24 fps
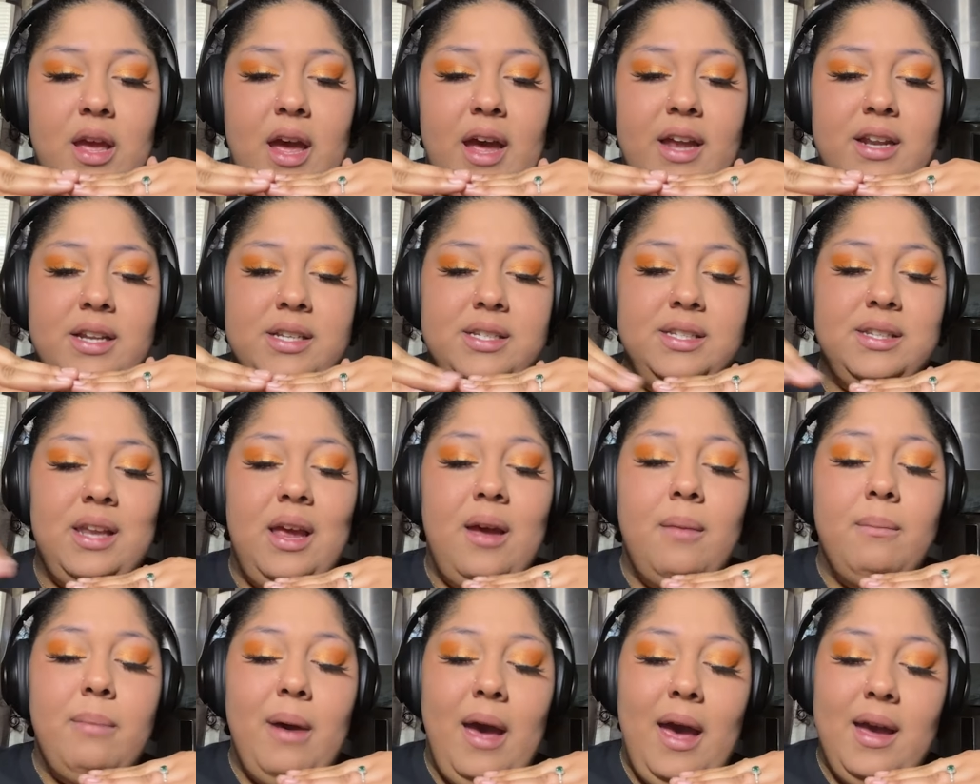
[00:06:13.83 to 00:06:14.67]
it had a
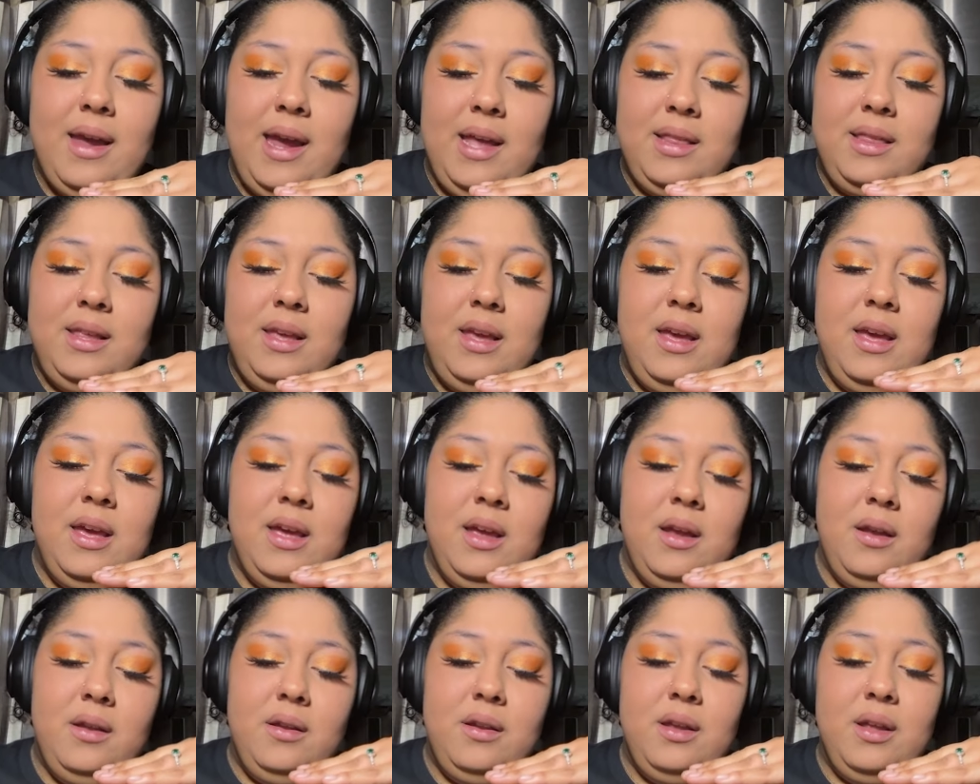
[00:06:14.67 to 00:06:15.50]
sandbag at the
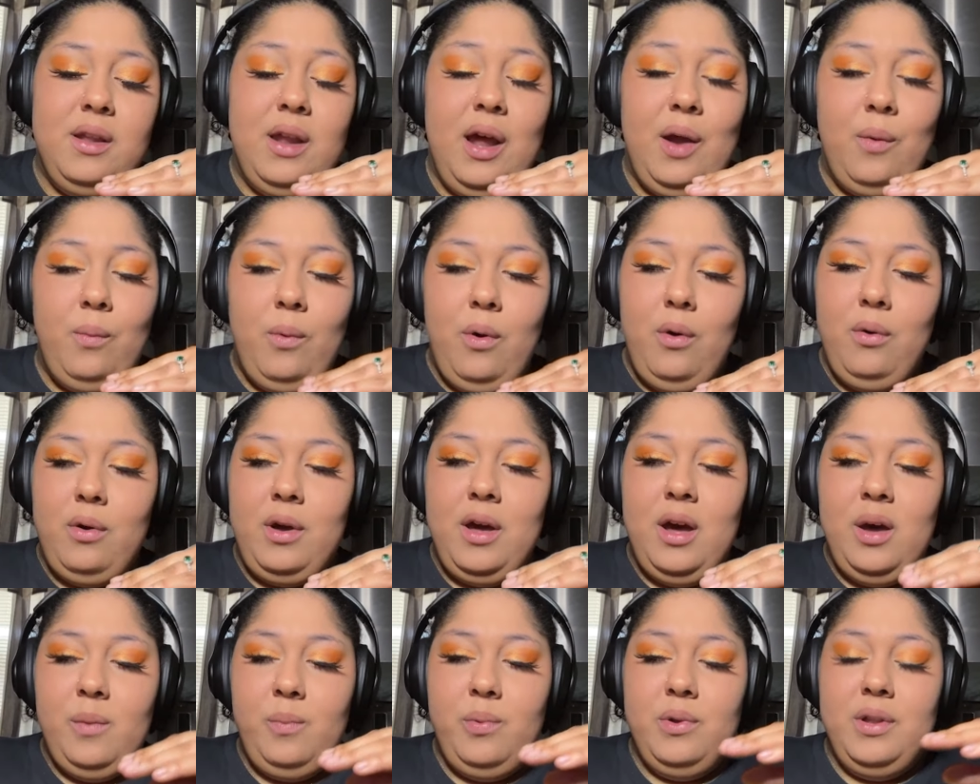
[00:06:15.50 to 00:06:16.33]
end. And I
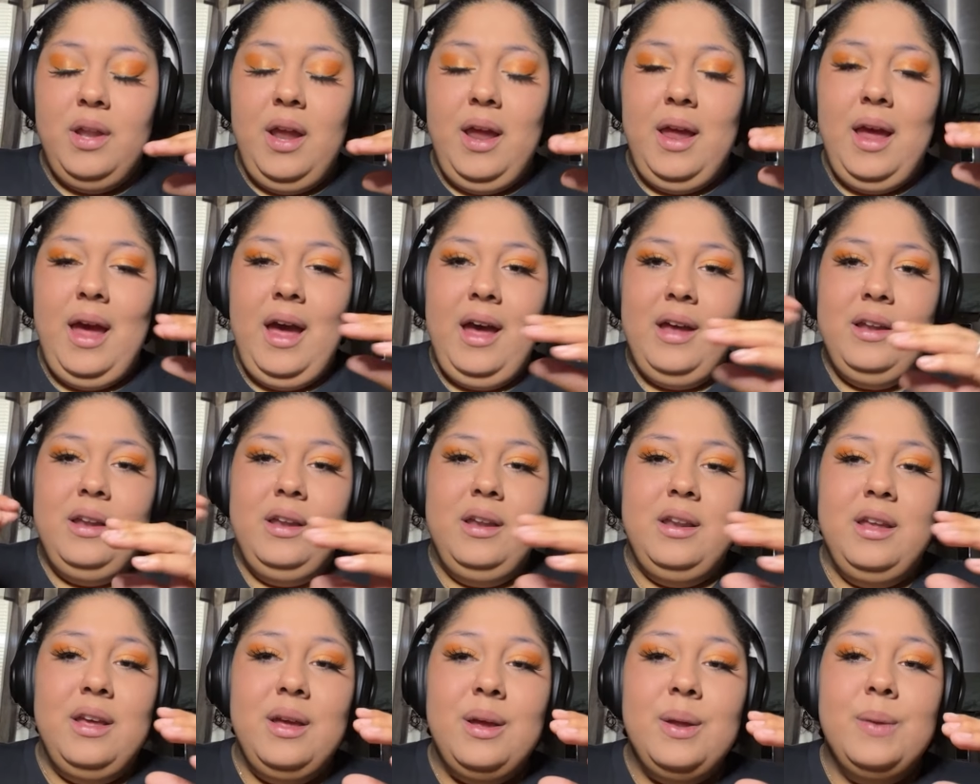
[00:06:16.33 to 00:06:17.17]
woke up when they had
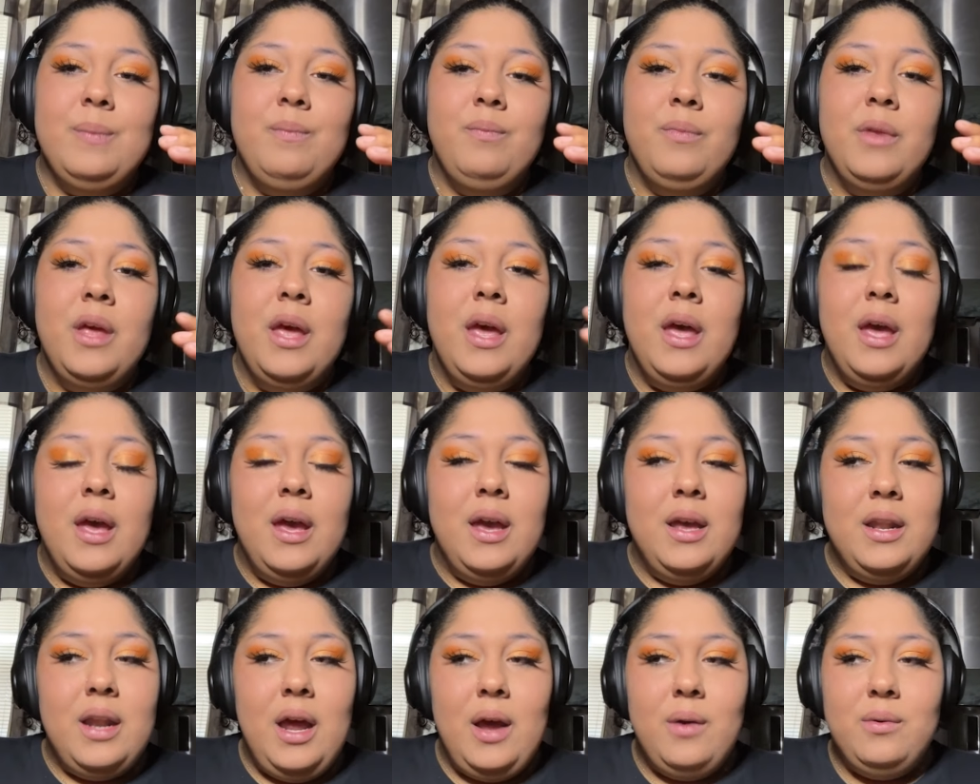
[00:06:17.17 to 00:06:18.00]
it in,
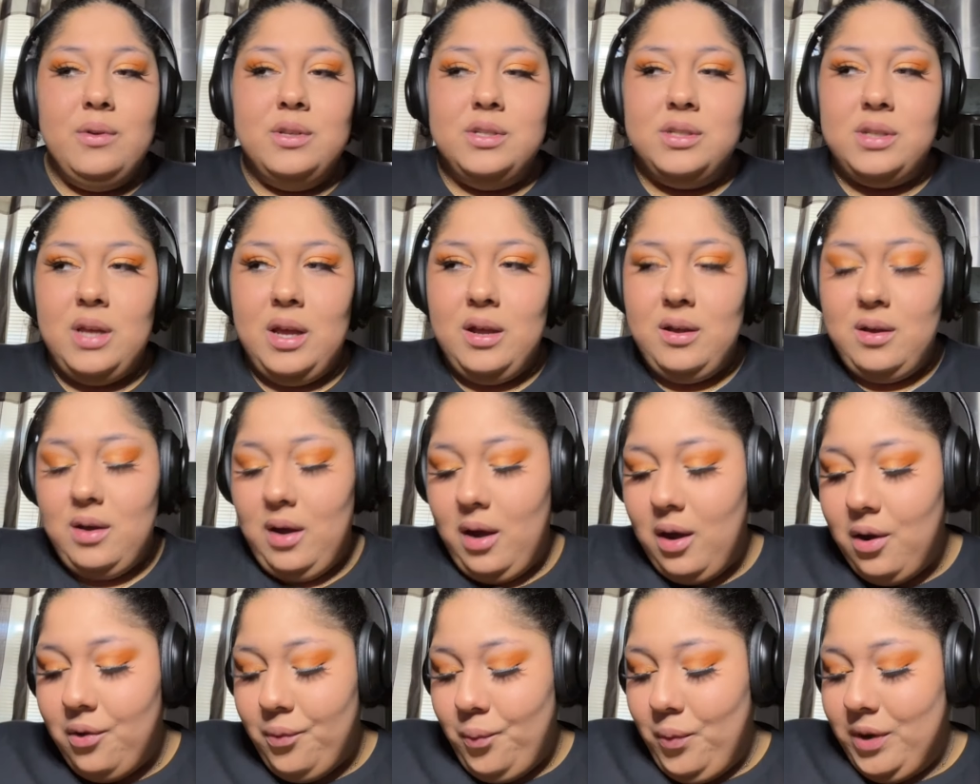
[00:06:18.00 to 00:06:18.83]
and I was like,
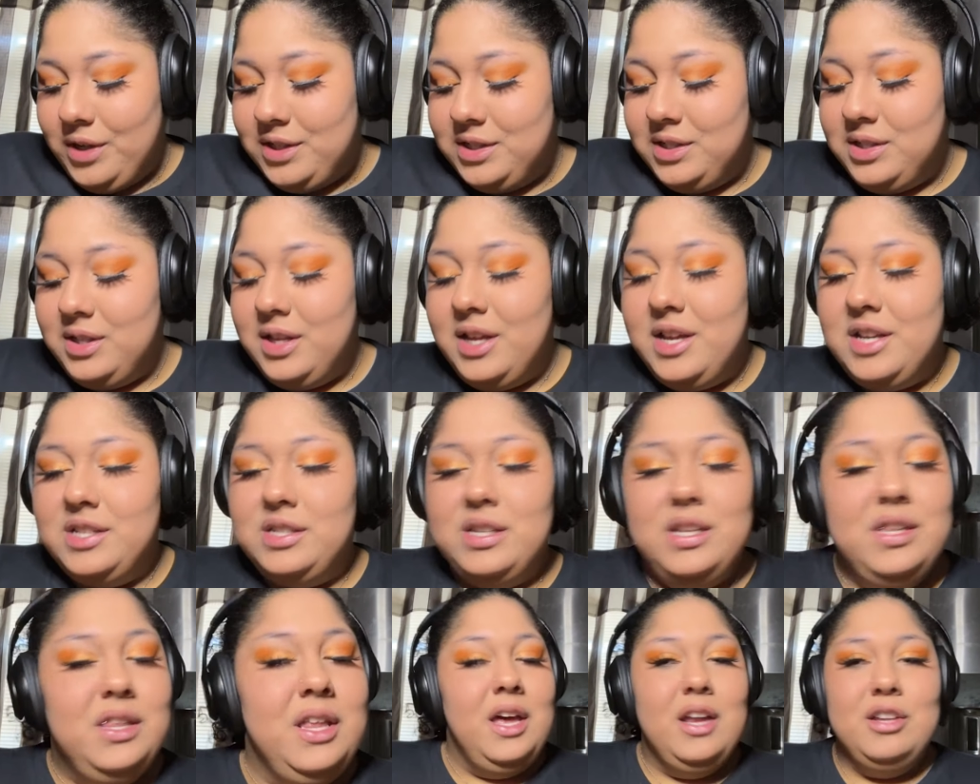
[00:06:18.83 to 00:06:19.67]
"Oh, what's
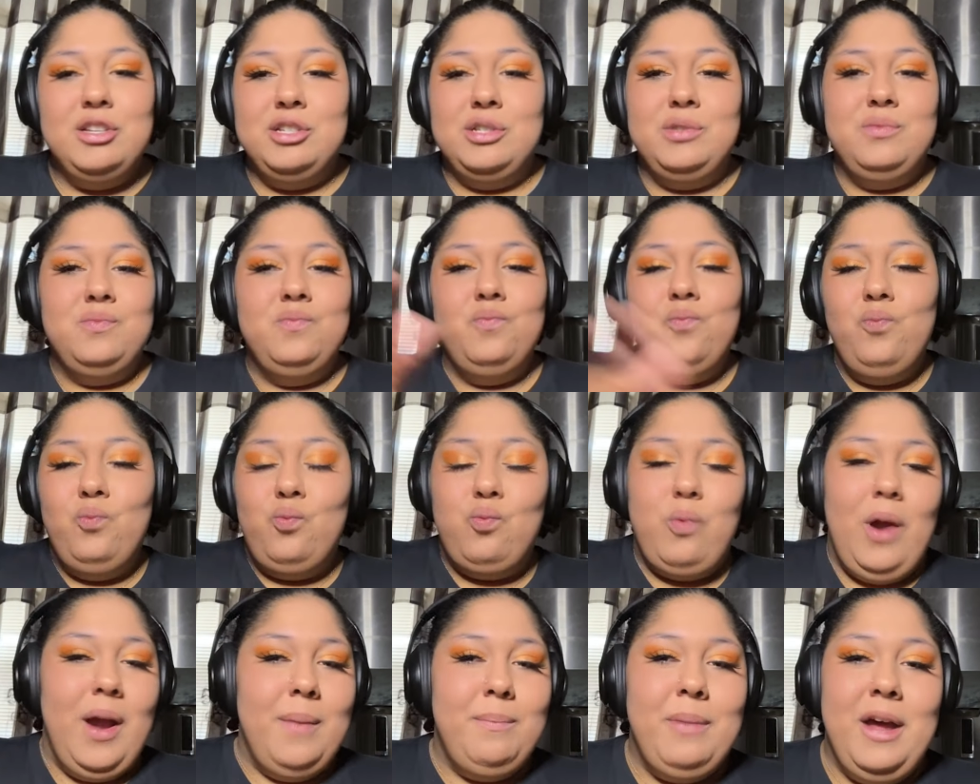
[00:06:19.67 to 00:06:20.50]
this?" And I just
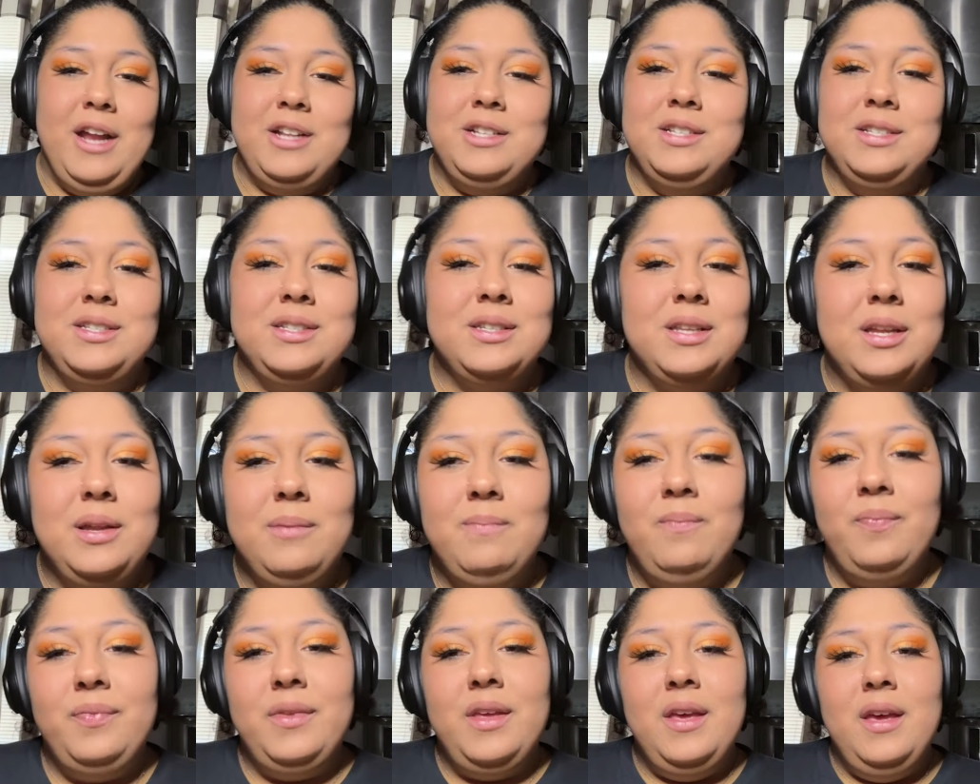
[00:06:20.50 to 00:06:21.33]
right back to
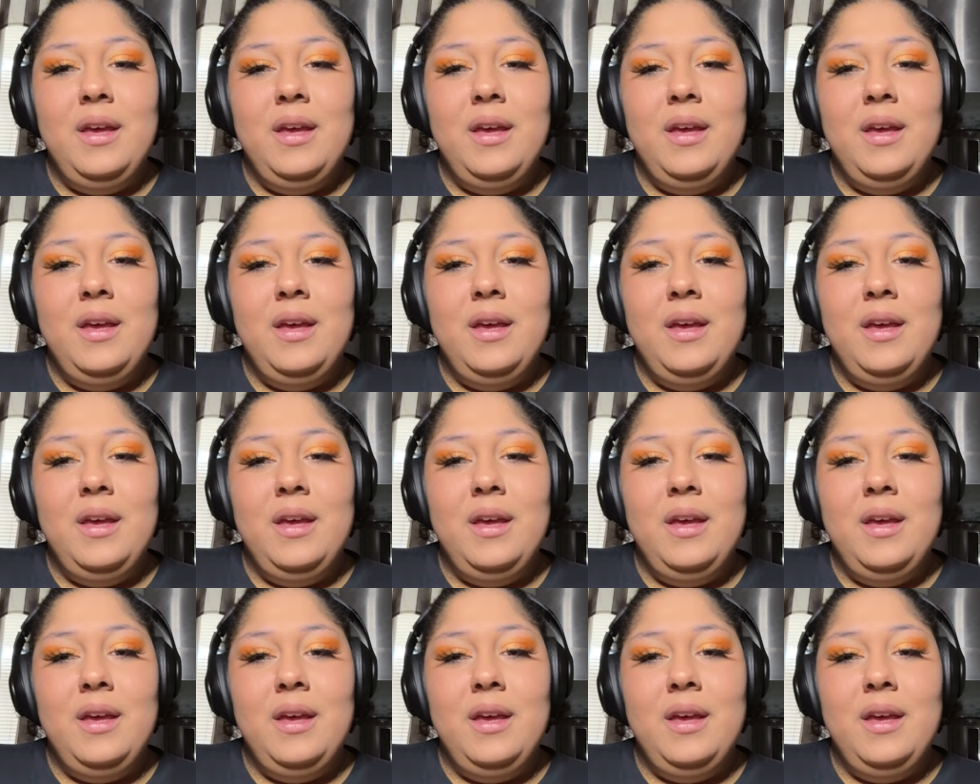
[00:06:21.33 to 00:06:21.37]
sleep.